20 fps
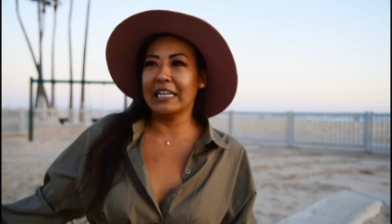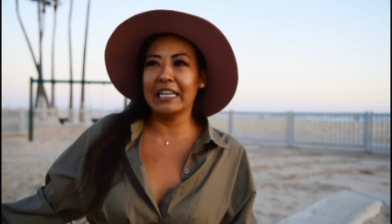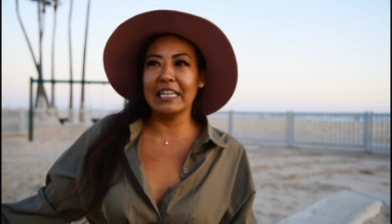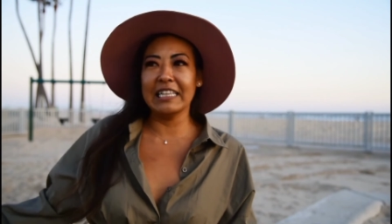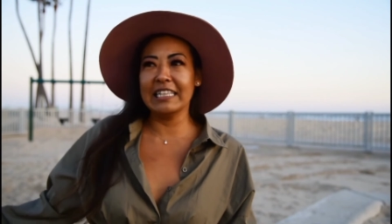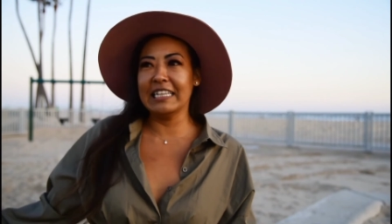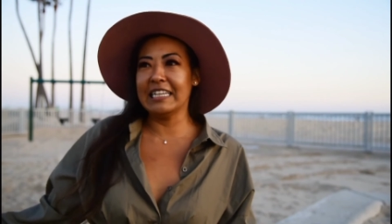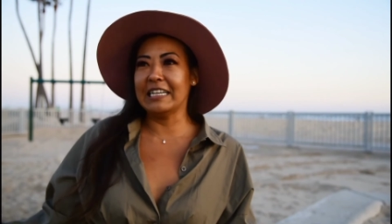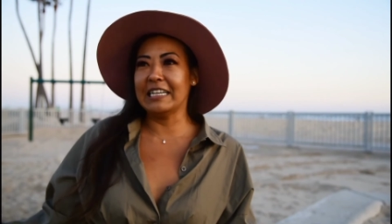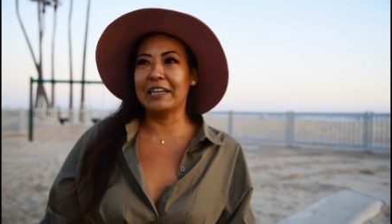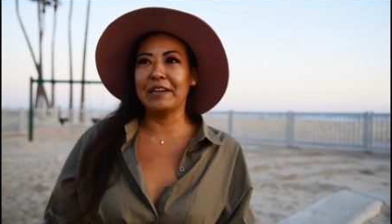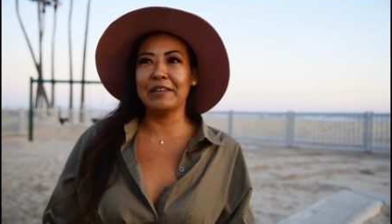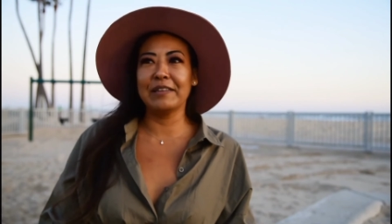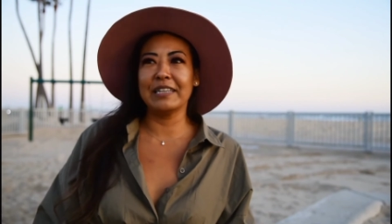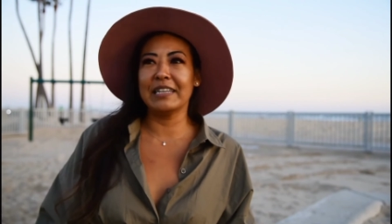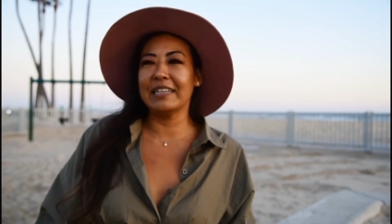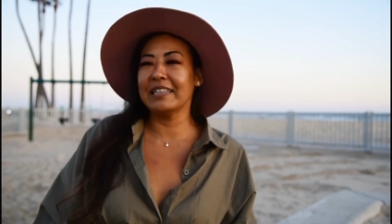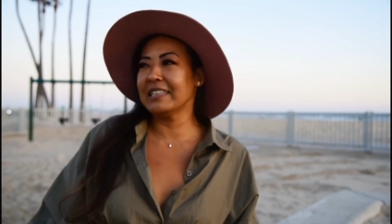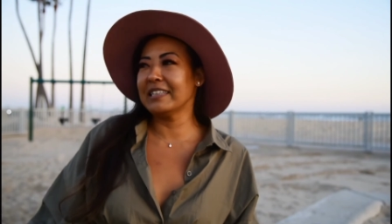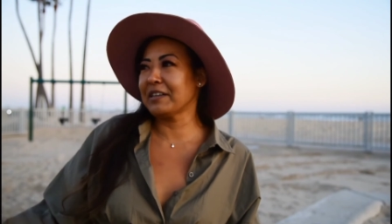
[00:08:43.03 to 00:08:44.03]

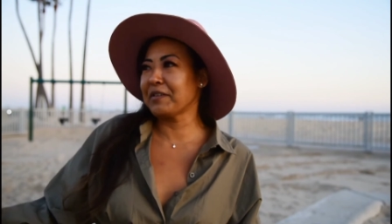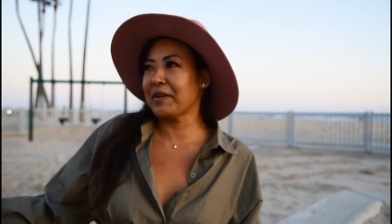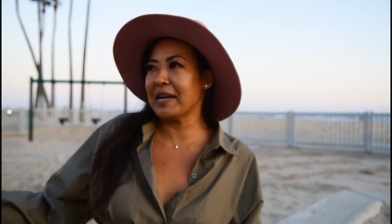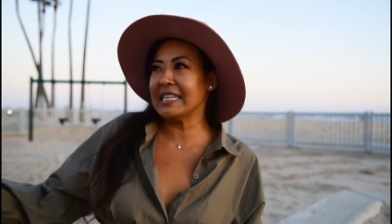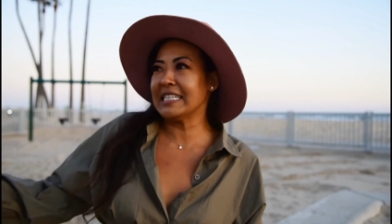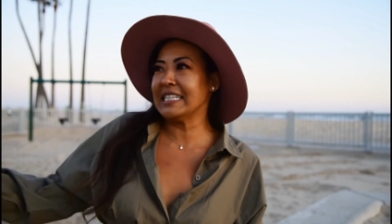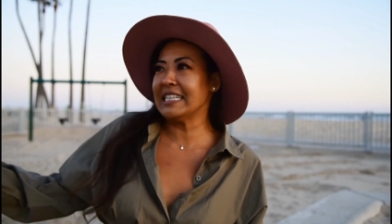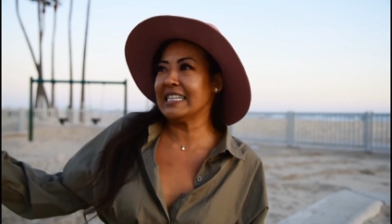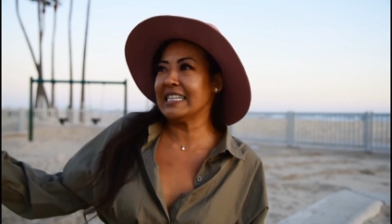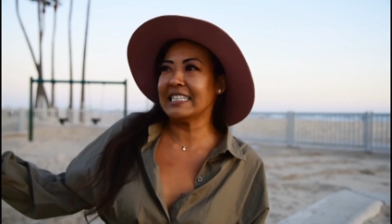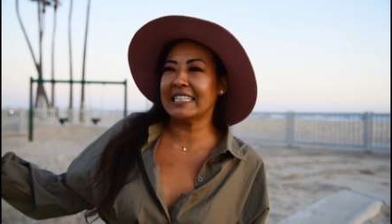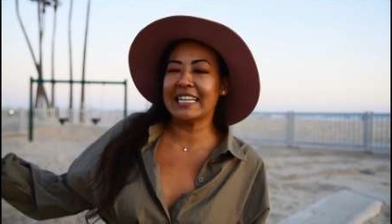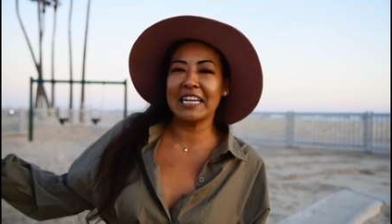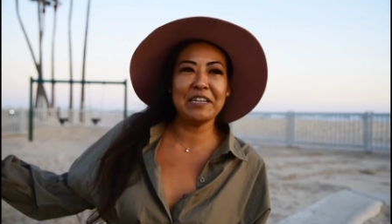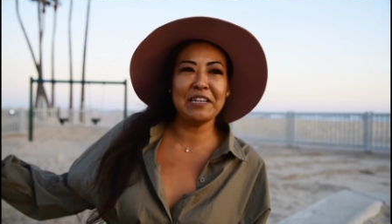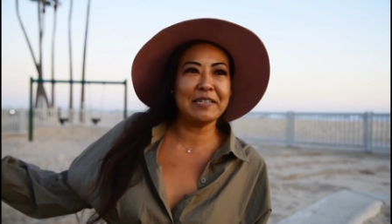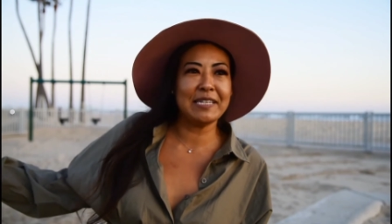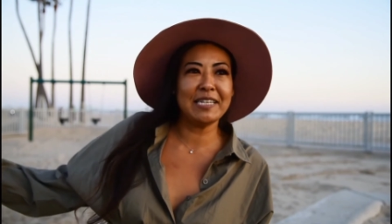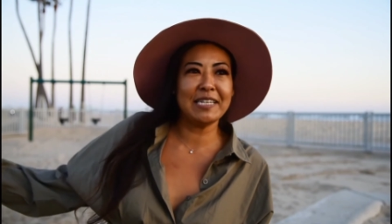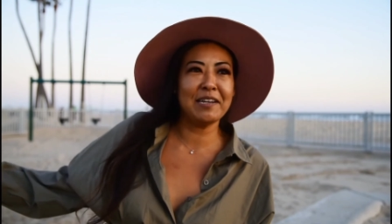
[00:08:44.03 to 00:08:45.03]
the craziness that
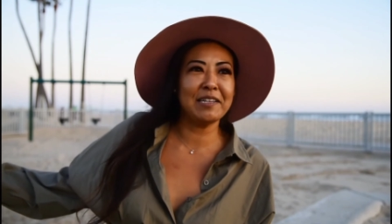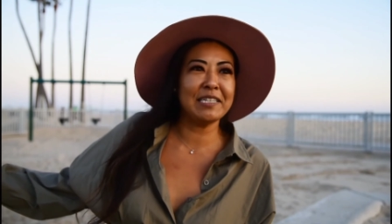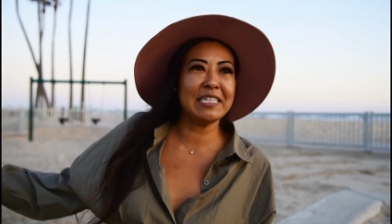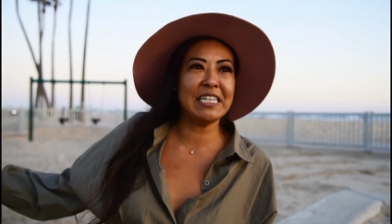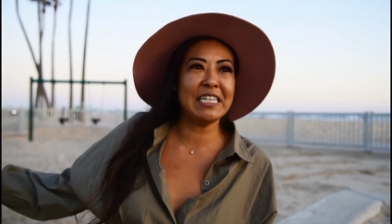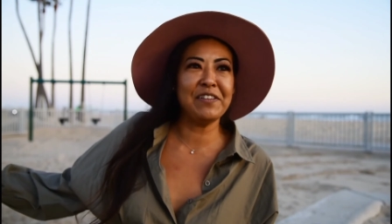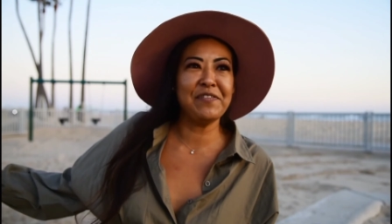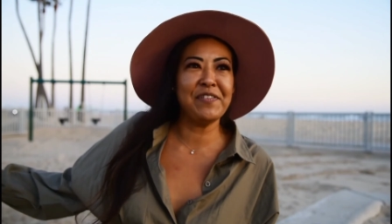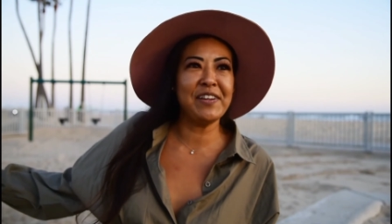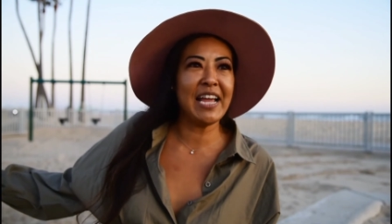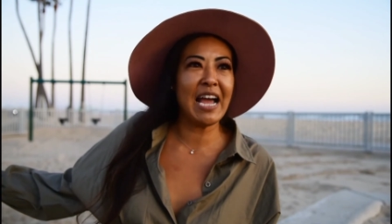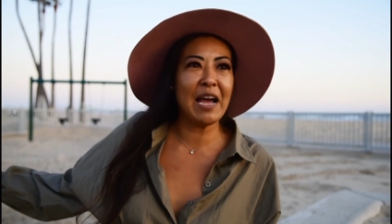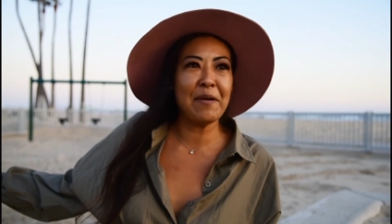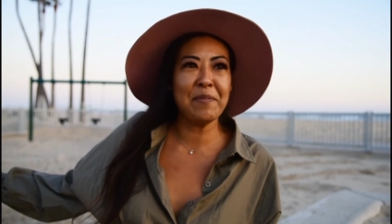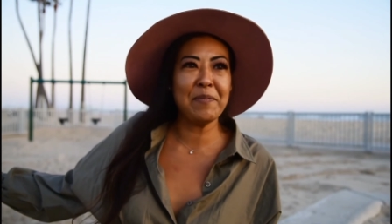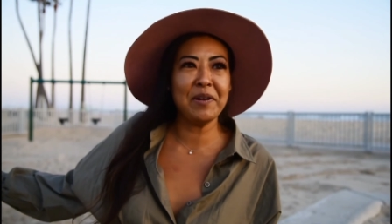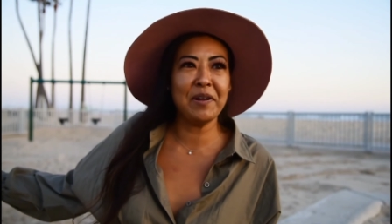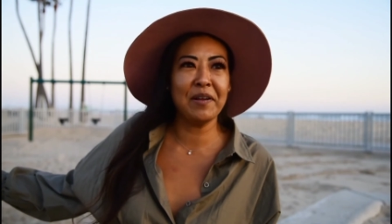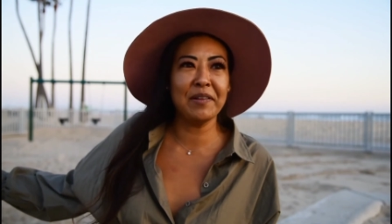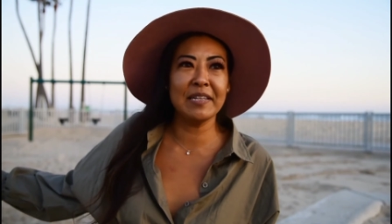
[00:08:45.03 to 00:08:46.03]
you see on TV
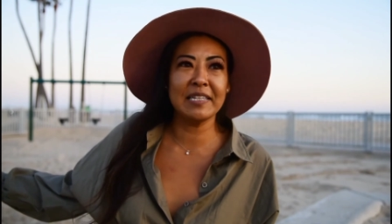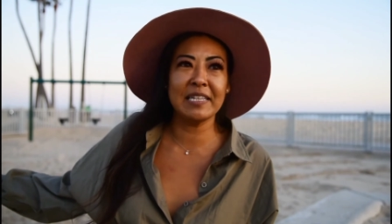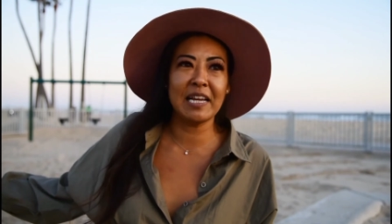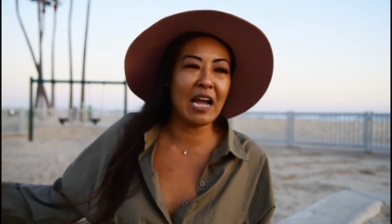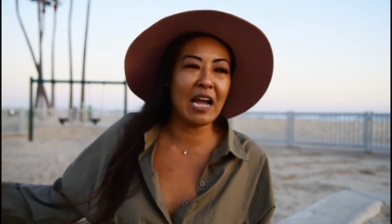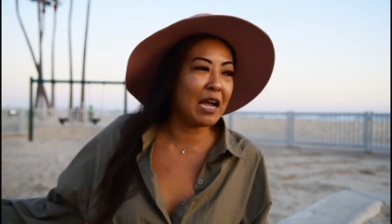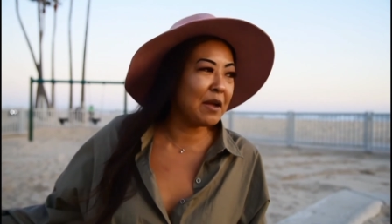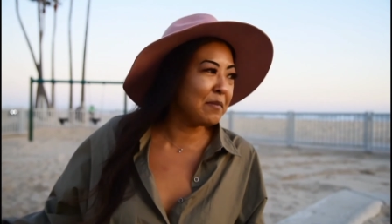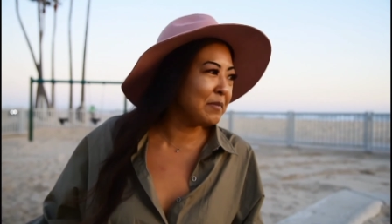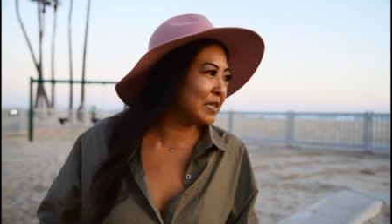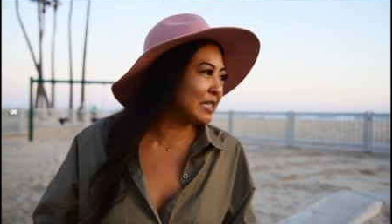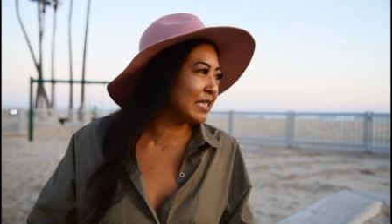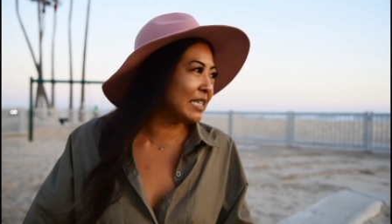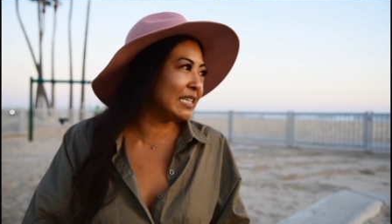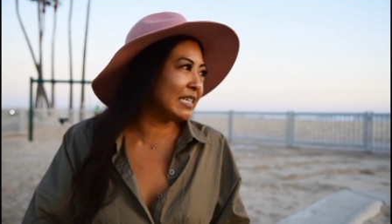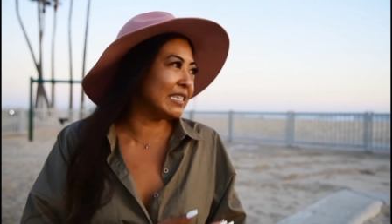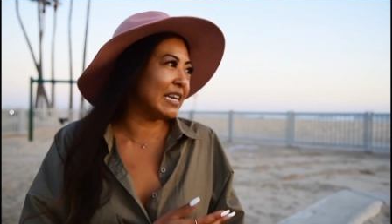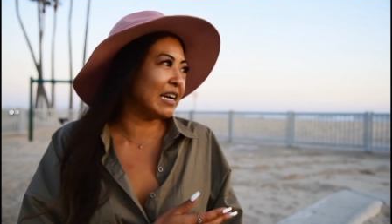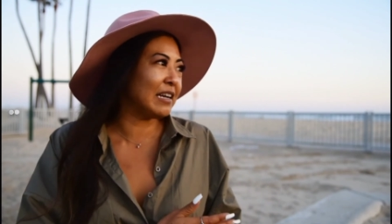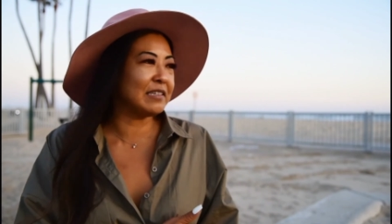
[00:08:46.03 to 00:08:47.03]
happen all the time. You
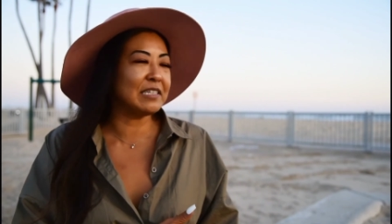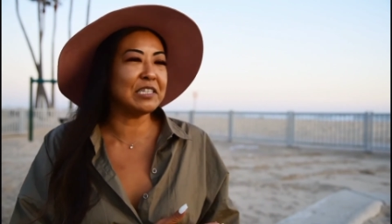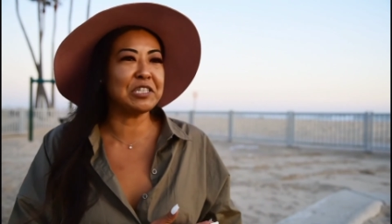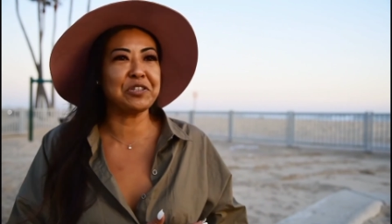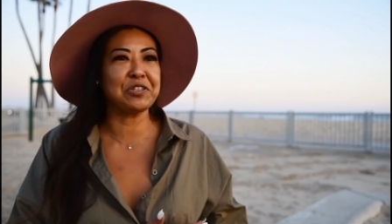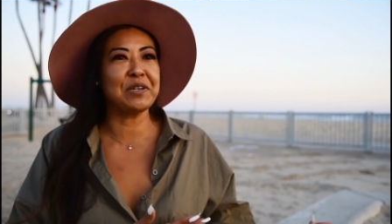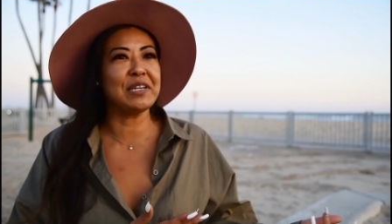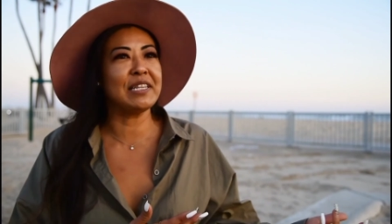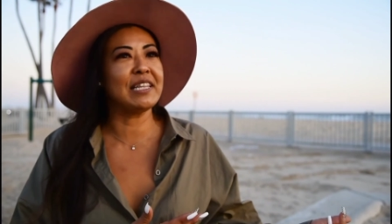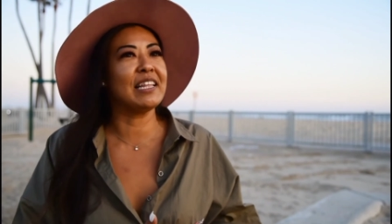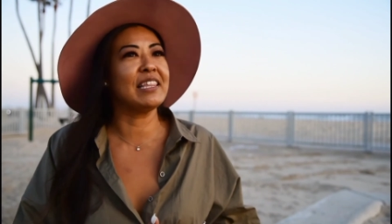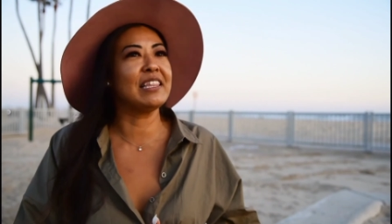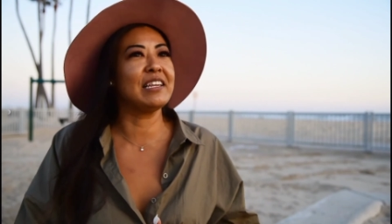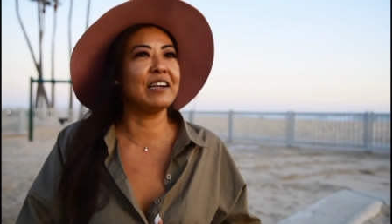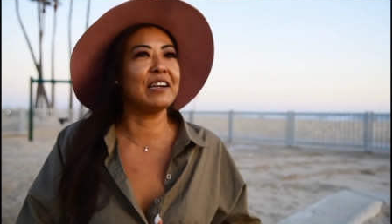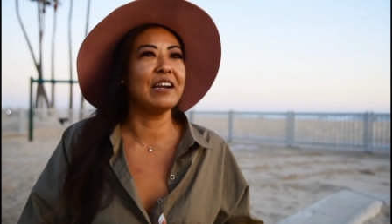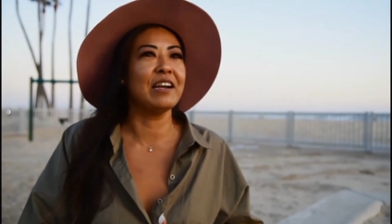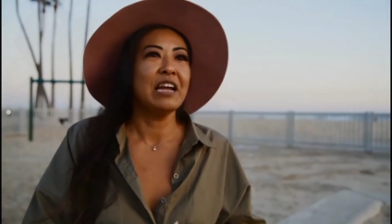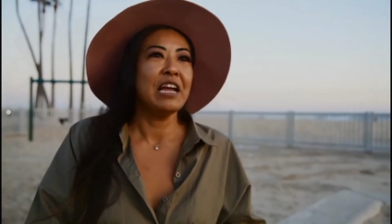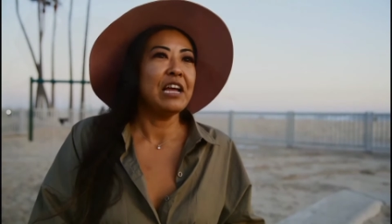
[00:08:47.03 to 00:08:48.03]
see down the street that they're